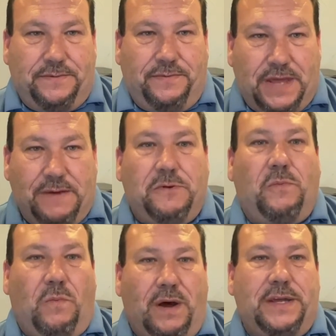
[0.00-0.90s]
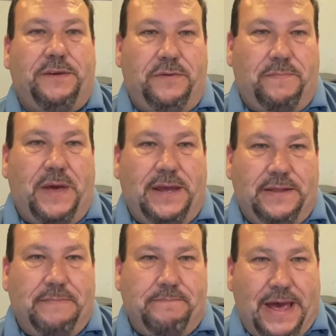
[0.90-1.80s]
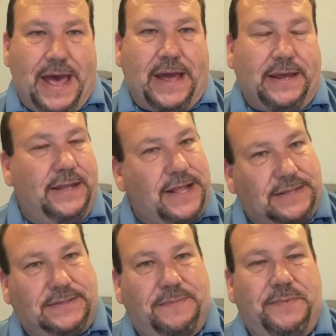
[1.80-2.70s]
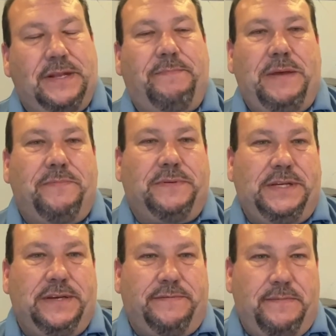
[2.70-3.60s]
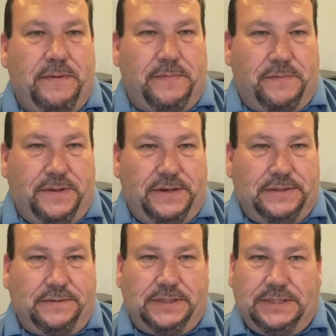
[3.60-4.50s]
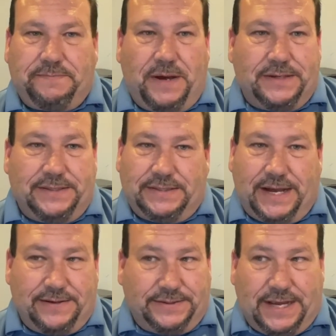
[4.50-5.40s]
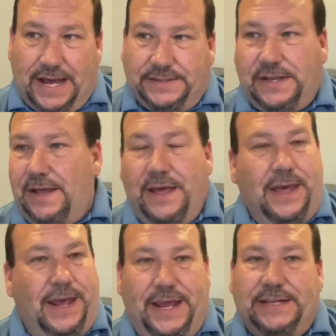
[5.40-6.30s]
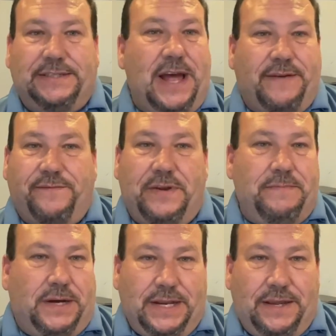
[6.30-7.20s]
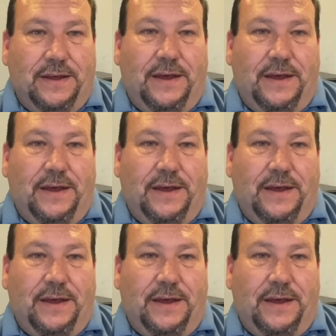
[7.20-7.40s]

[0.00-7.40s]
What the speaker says: They will want you to pay them back. And that's something that people need to remember when they're doing these bonded titles, guys. It is not free money.